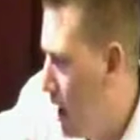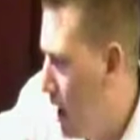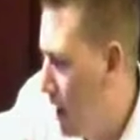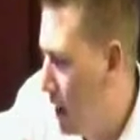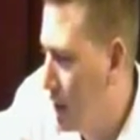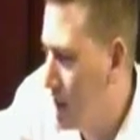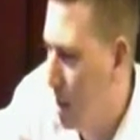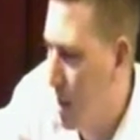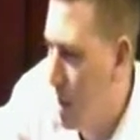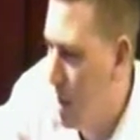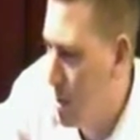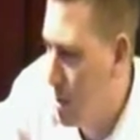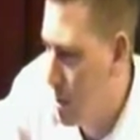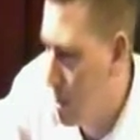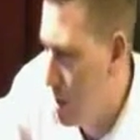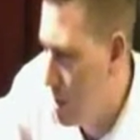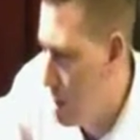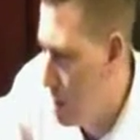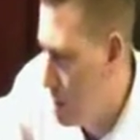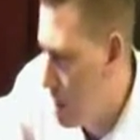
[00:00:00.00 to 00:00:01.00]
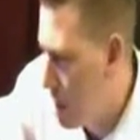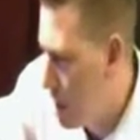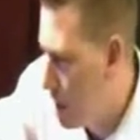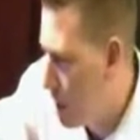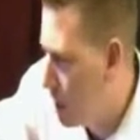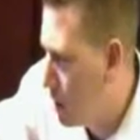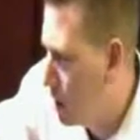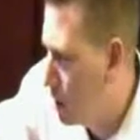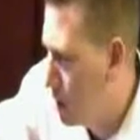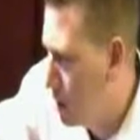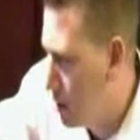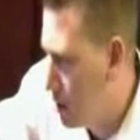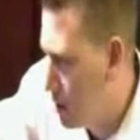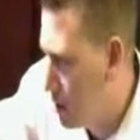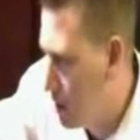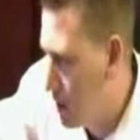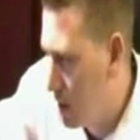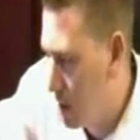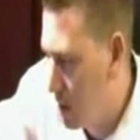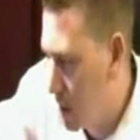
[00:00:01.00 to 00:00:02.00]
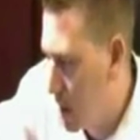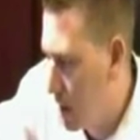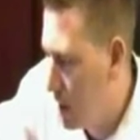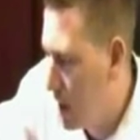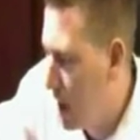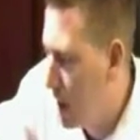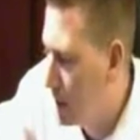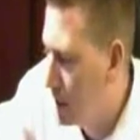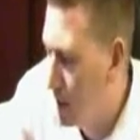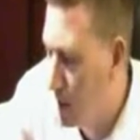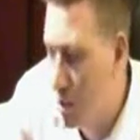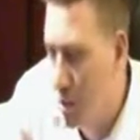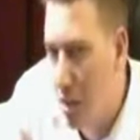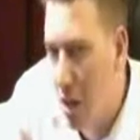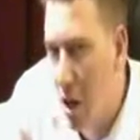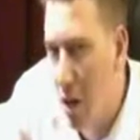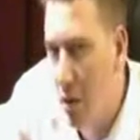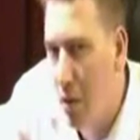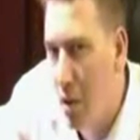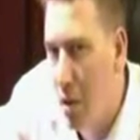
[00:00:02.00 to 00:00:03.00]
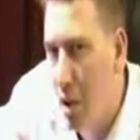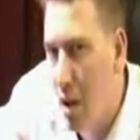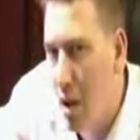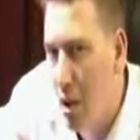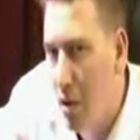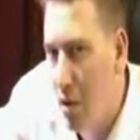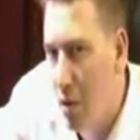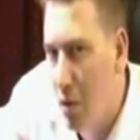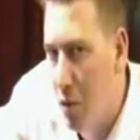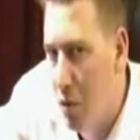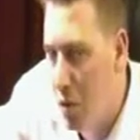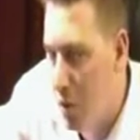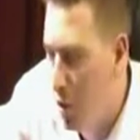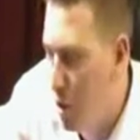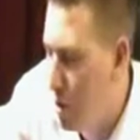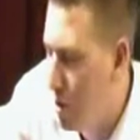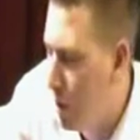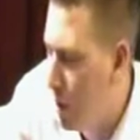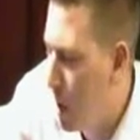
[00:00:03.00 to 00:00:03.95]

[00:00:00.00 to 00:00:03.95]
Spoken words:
XHTML, that kind of stuff, to further